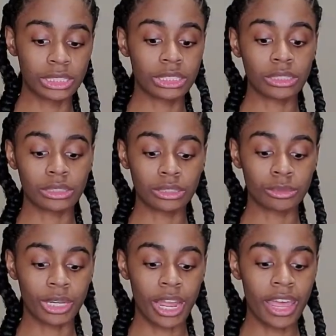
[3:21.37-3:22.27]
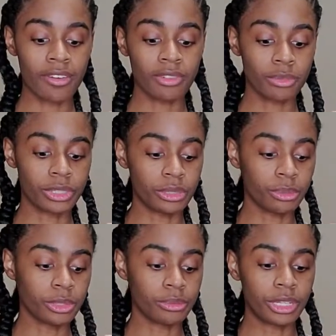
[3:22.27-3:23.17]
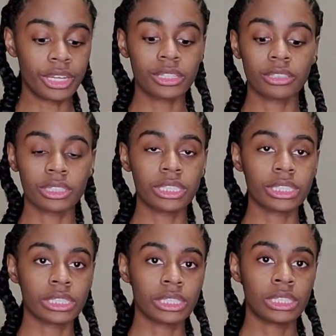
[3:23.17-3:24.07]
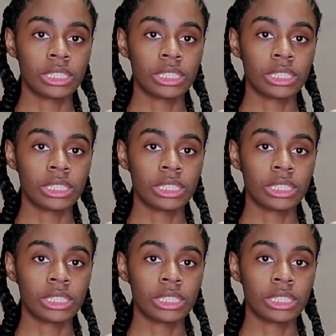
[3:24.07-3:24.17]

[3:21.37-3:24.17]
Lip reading: just to look, but I haven't really put them together or nothing.